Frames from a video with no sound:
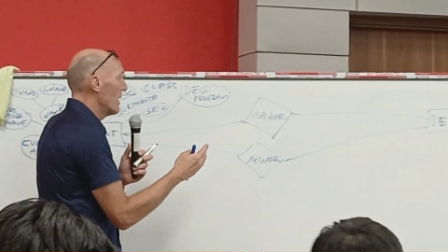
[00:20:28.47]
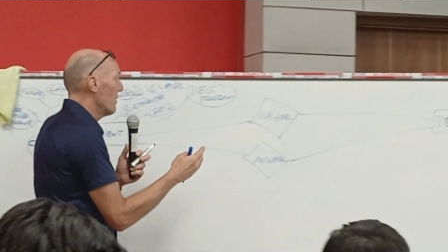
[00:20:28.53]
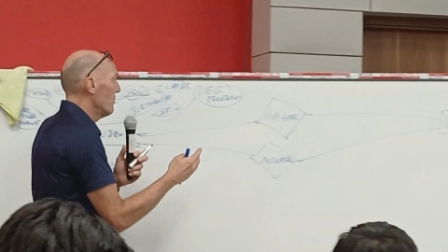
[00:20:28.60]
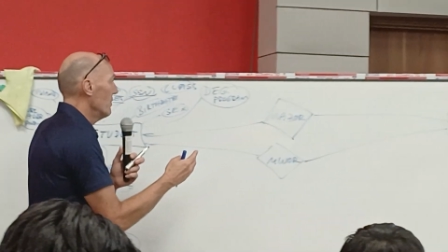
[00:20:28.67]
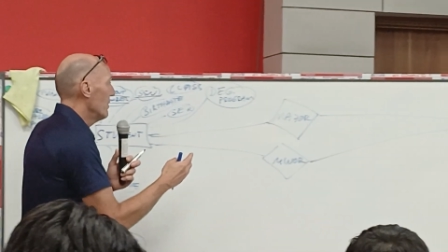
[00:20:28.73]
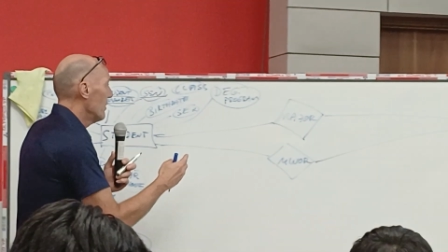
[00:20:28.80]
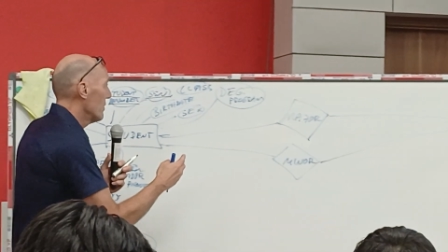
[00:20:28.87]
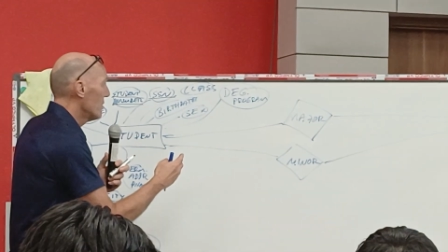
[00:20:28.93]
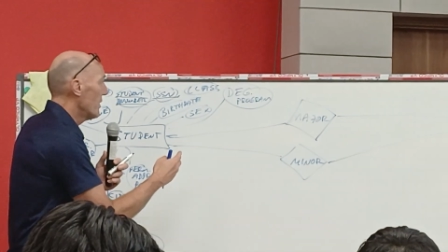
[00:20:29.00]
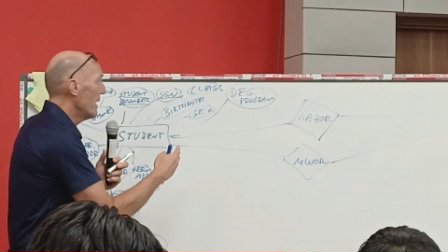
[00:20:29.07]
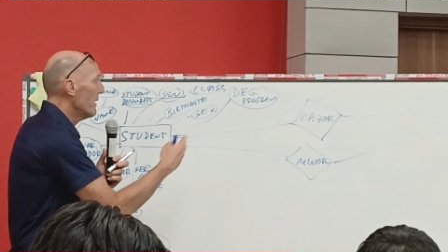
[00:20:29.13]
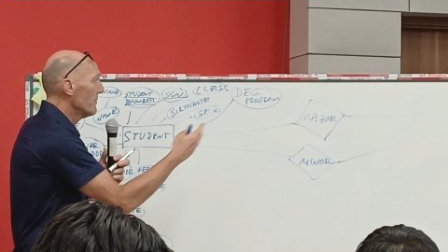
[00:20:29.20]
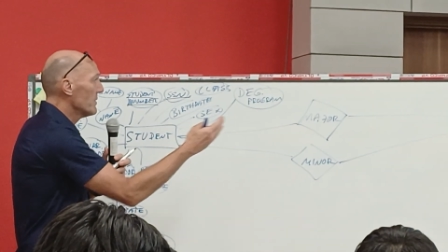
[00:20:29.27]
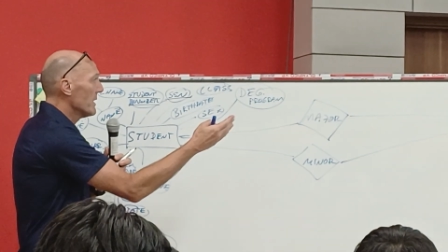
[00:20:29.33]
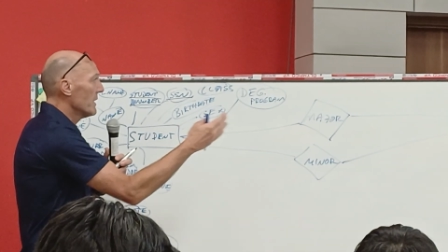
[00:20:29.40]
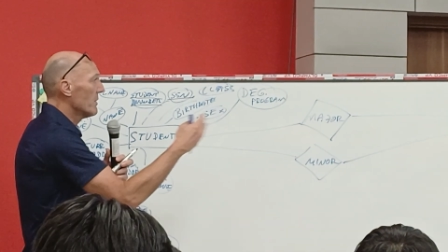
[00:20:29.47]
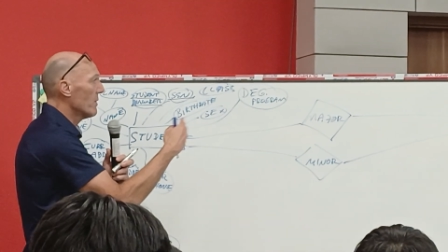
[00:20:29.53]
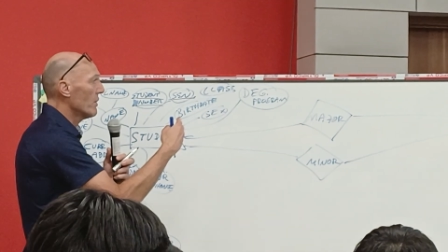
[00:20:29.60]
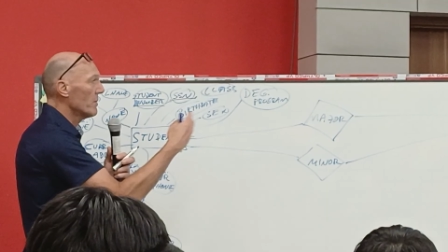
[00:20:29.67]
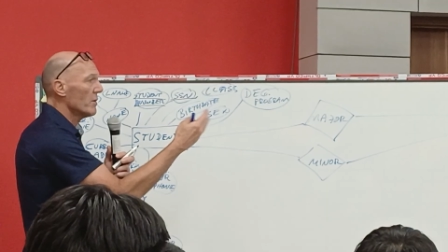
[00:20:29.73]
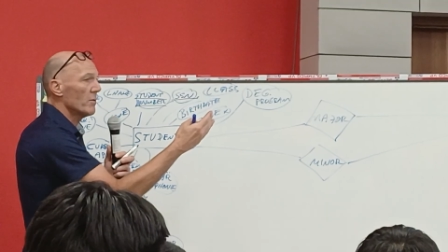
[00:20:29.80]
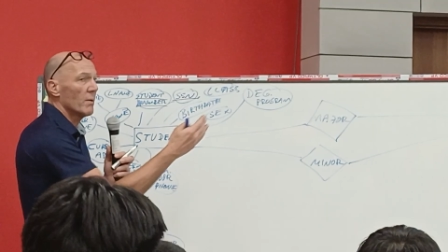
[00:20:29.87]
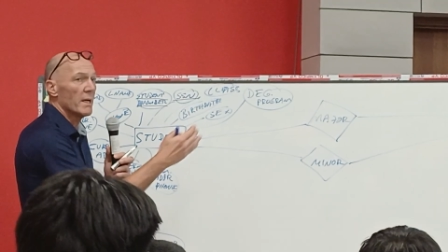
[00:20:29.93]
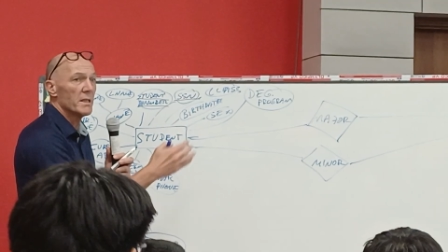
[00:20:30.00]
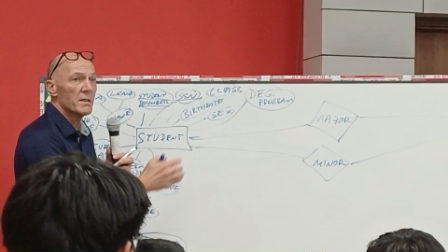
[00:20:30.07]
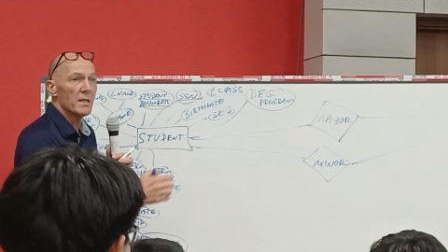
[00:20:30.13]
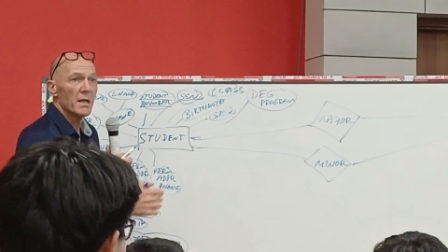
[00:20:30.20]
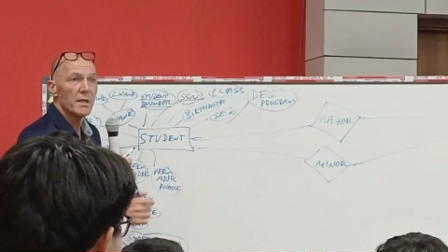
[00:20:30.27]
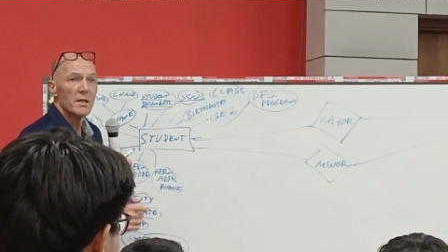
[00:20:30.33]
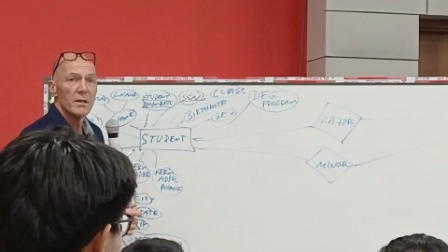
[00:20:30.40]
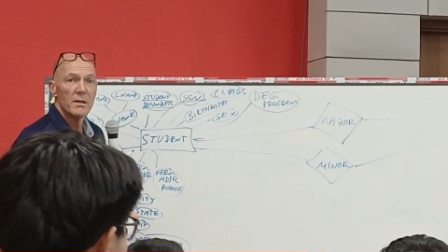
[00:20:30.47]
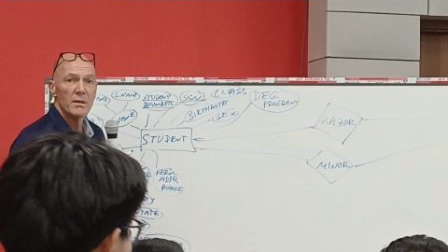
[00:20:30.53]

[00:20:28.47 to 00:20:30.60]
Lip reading: now? On the left side or on the right side?